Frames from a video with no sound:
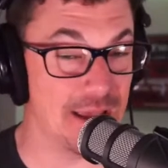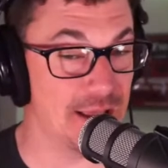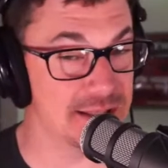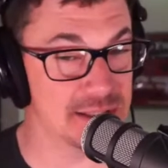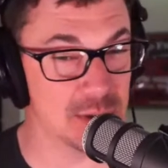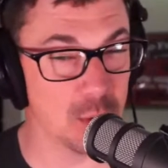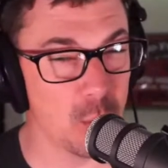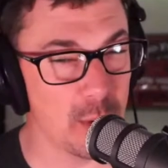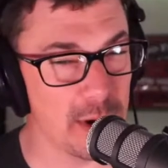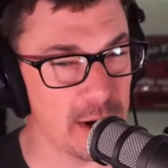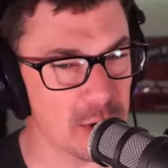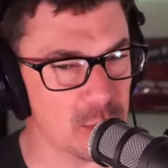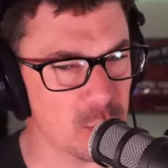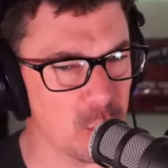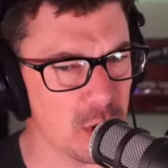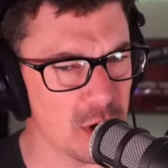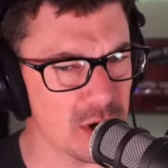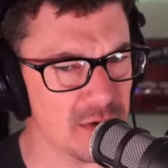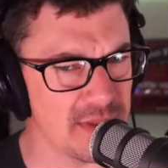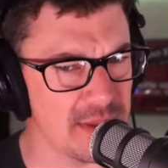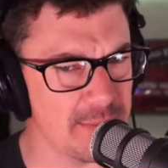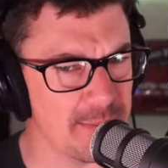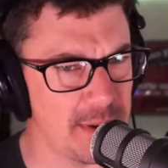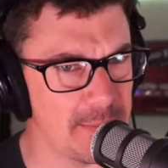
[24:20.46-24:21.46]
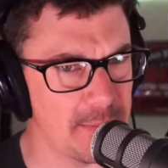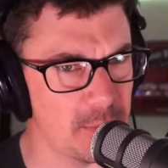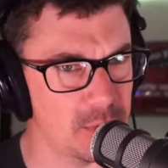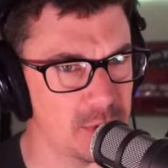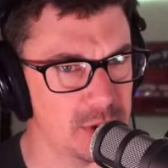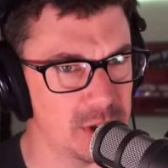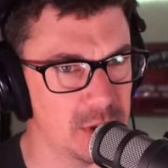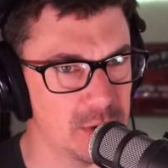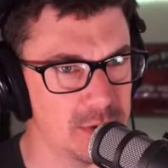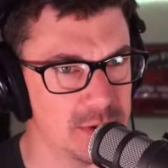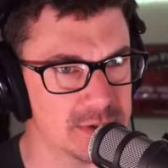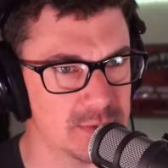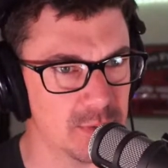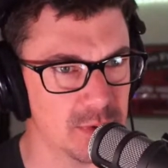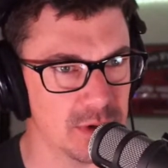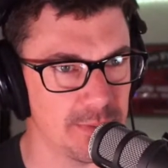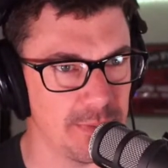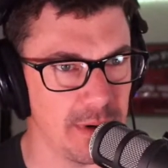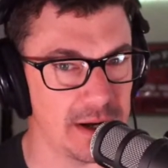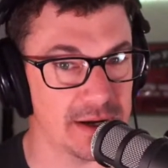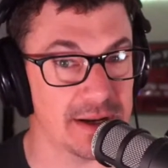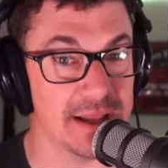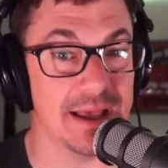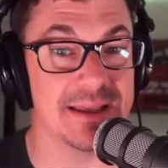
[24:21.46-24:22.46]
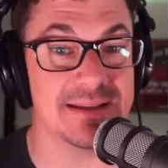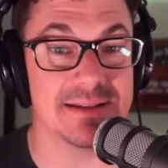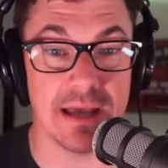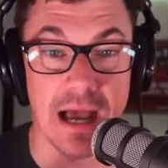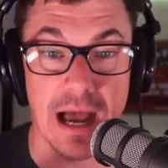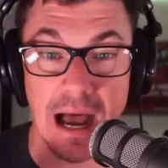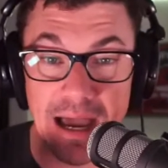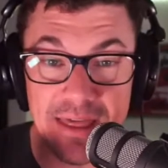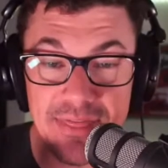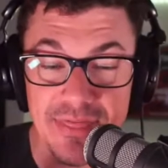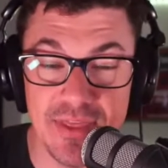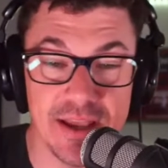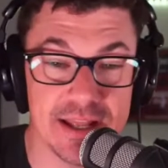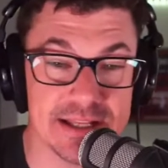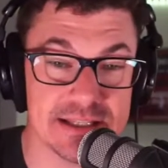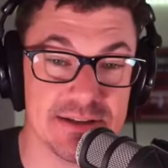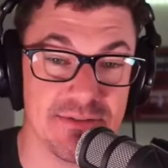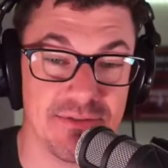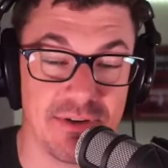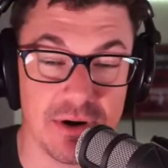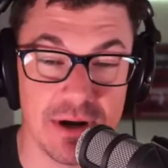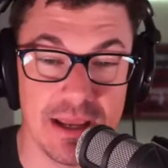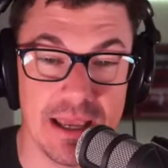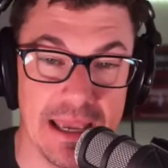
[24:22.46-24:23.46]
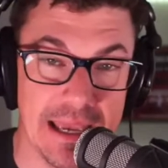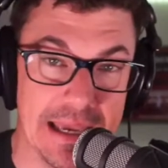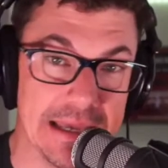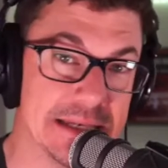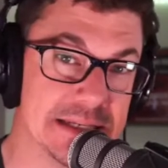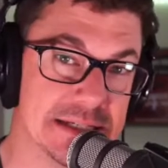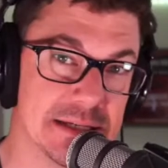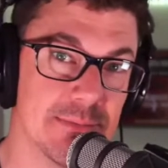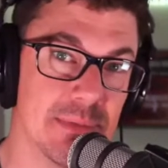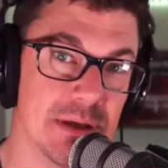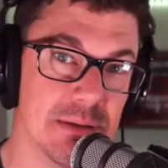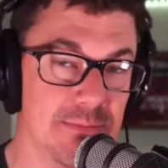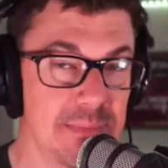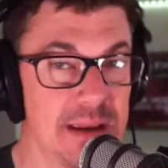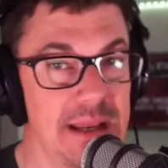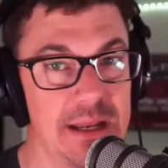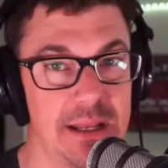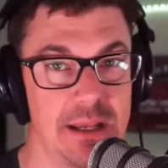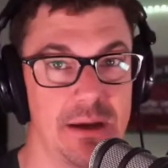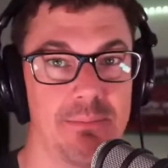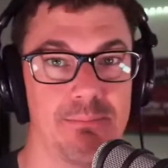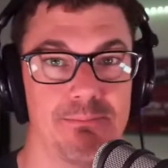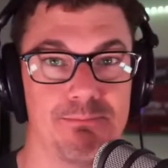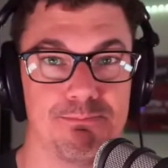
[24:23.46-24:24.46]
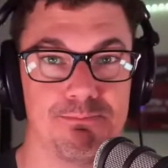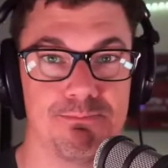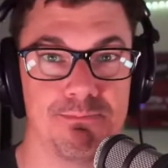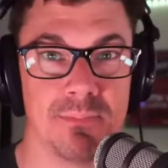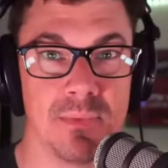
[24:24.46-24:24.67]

It's a weird word that people will use with a podcast. I think it's a very intimate medium.